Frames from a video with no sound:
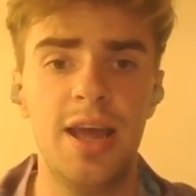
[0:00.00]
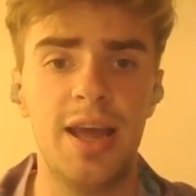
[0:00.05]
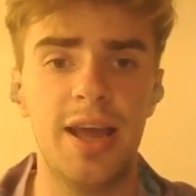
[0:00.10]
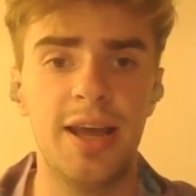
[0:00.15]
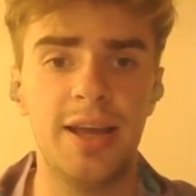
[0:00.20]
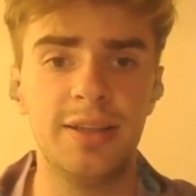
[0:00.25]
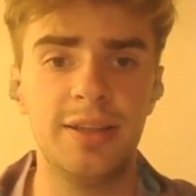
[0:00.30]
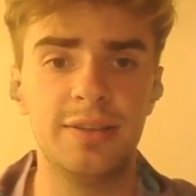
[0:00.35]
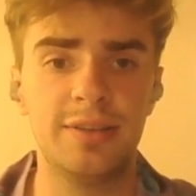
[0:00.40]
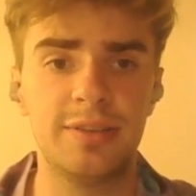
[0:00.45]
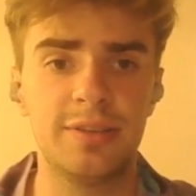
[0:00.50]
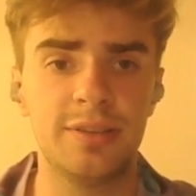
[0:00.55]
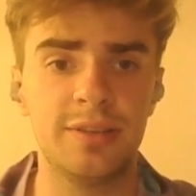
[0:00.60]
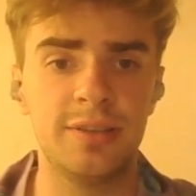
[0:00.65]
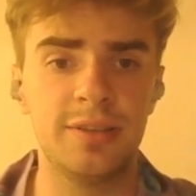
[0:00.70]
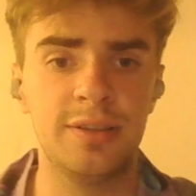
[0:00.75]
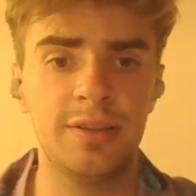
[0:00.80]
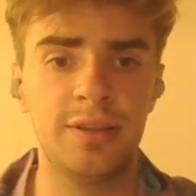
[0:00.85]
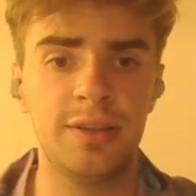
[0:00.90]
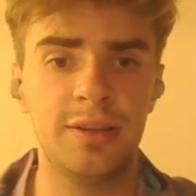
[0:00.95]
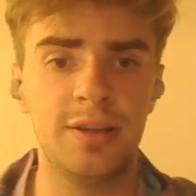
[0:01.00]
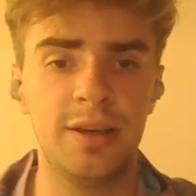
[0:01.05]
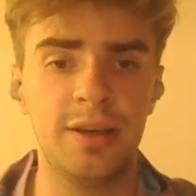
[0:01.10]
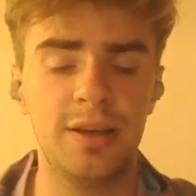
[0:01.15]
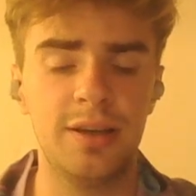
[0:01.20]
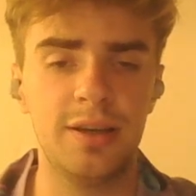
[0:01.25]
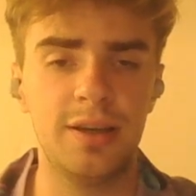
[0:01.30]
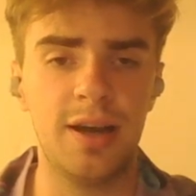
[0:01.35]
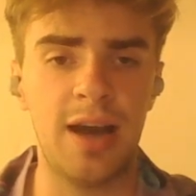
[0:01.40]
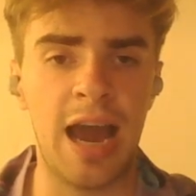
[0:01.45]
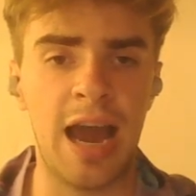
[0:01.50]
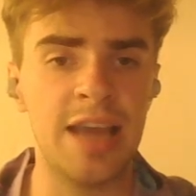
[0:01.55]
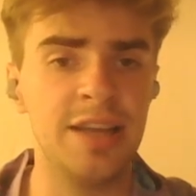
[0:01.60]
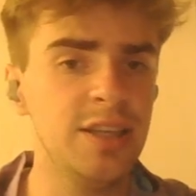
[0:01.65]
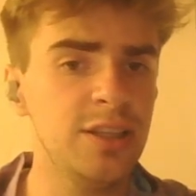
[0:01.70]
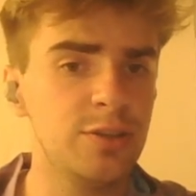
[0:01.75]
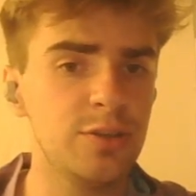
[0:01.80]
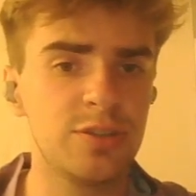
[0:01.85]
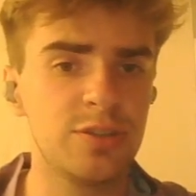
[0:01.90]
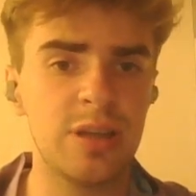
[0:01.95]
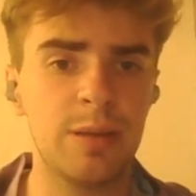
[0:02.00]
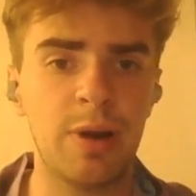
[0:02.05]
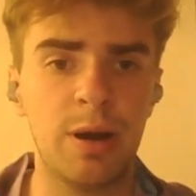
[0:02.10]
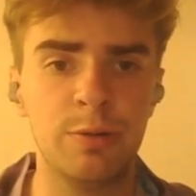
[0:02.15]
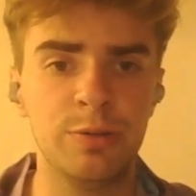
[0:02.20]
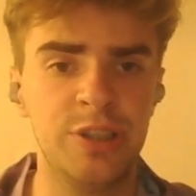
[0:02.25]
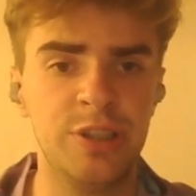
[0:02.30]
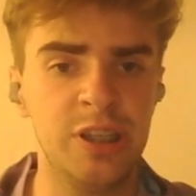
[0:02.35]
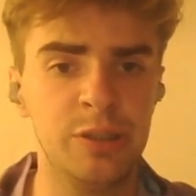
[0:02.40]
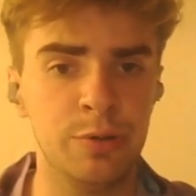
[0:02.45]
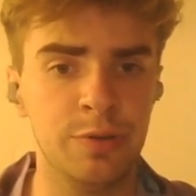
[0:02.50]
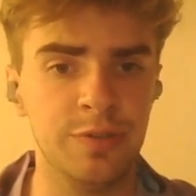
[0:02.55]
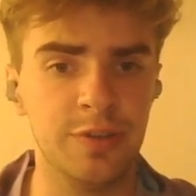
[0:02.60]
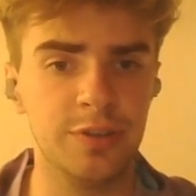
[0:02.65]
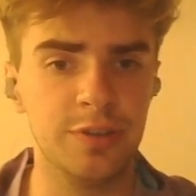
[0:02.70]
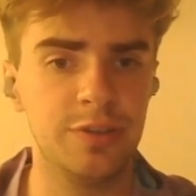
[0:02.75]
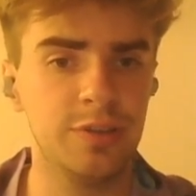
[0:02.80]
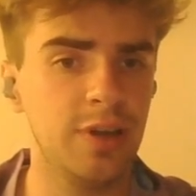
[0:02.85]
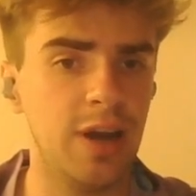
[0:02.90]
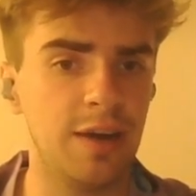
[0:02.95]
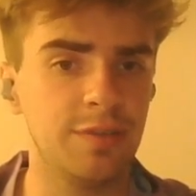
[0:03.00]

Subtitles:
And I need to somehow deal with it.